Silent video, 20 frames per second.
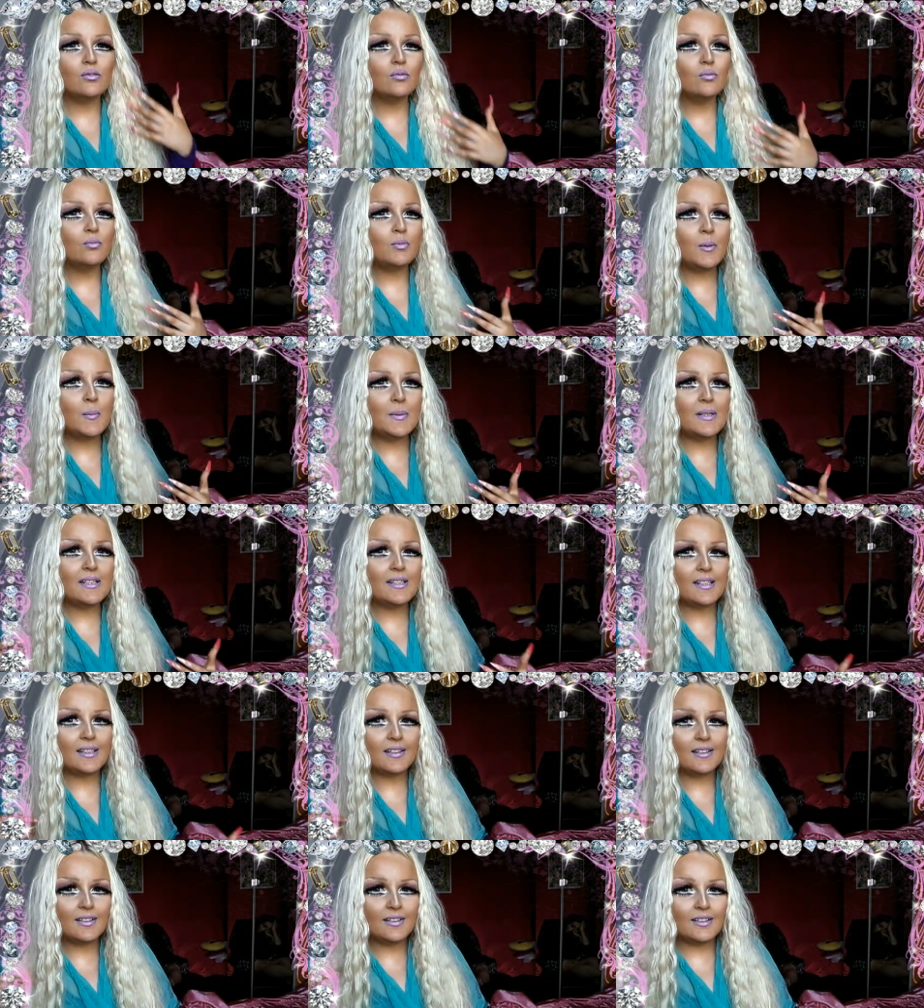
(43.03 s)
Maybe
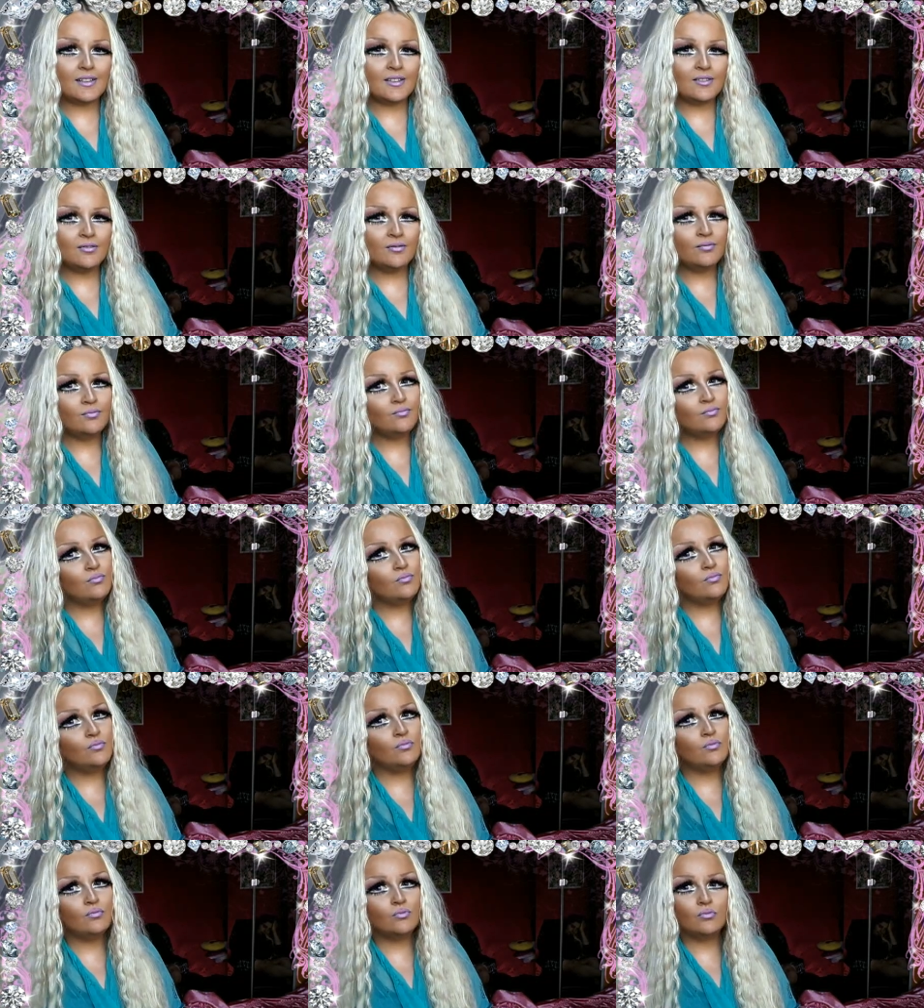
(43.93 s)
16.
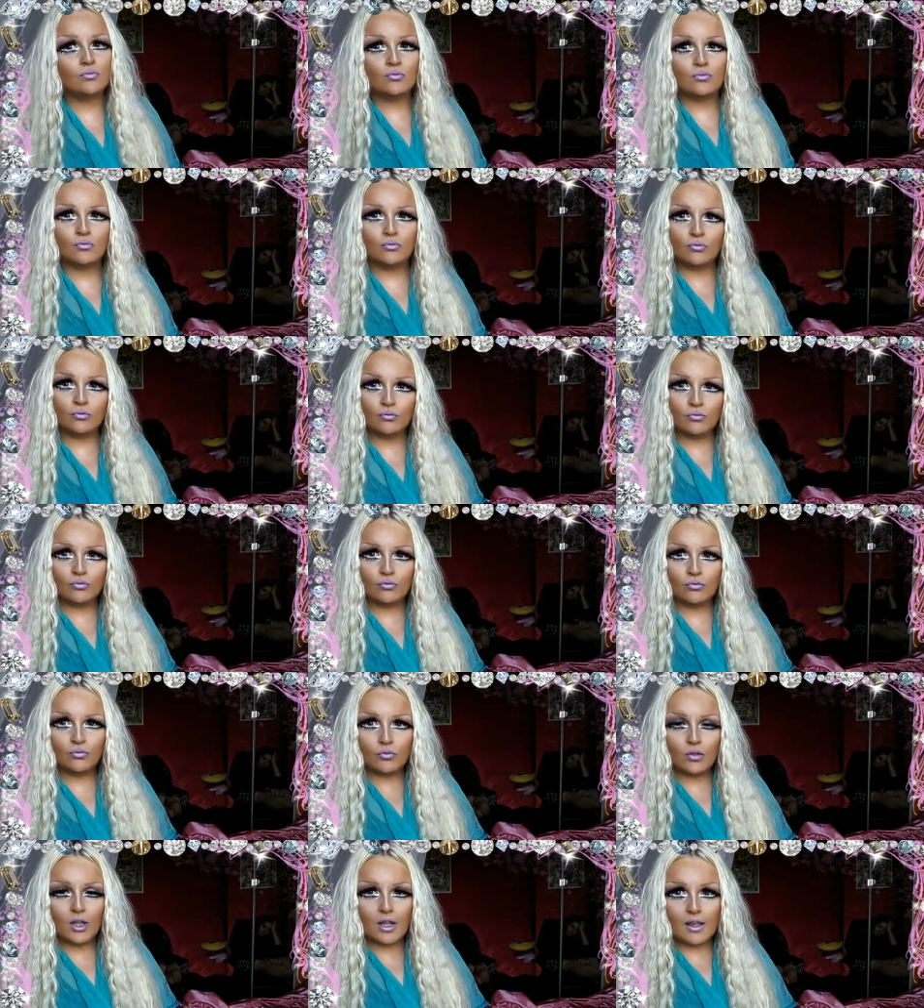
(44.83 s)

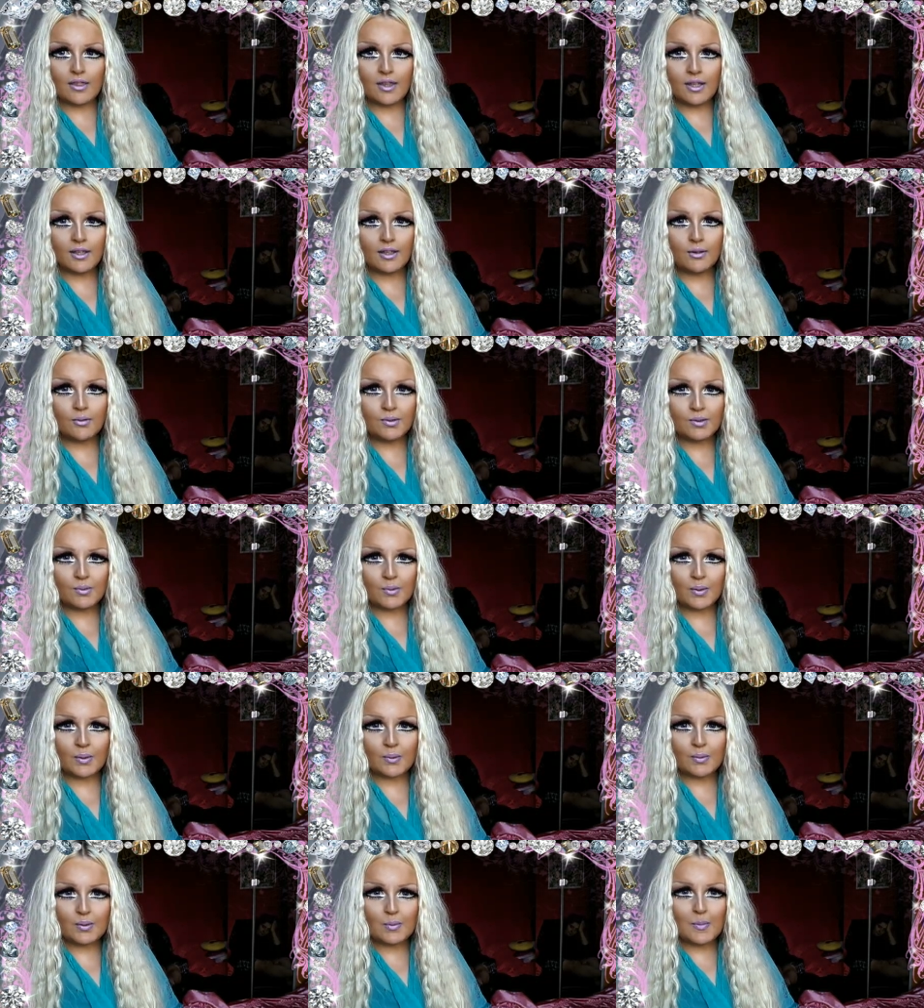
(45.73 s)
I think it was when
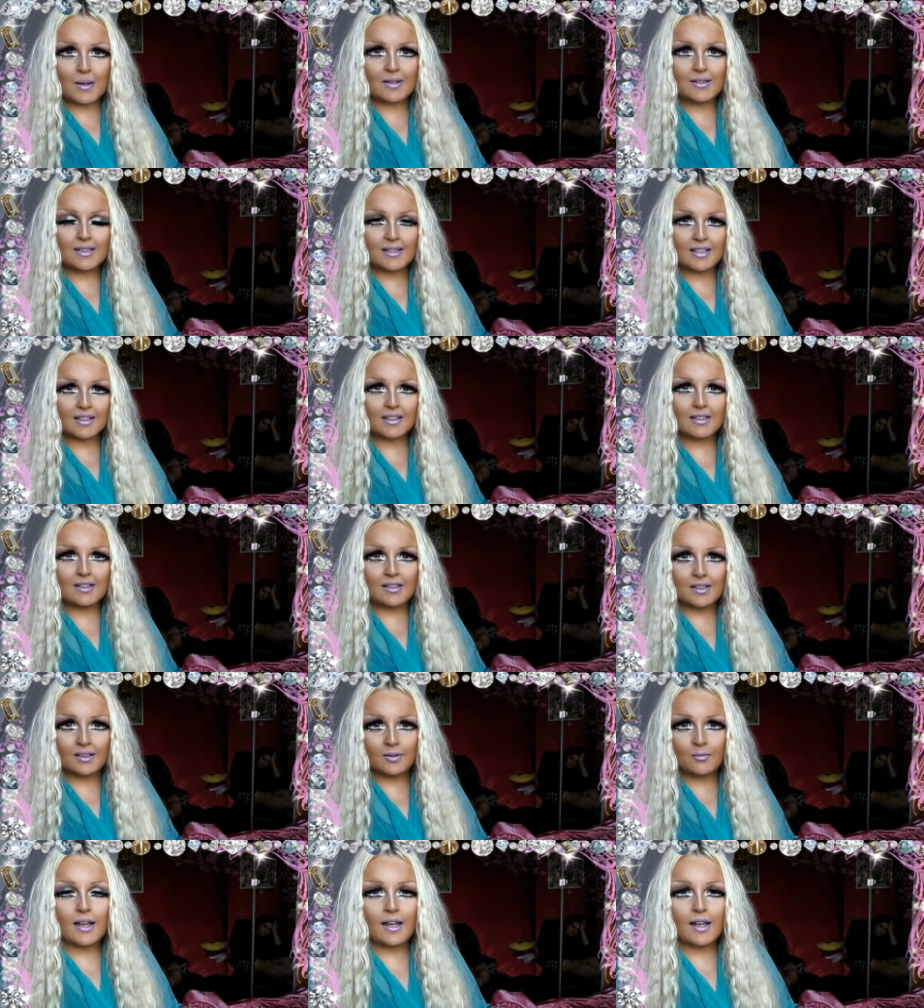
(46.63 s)
I was about 16.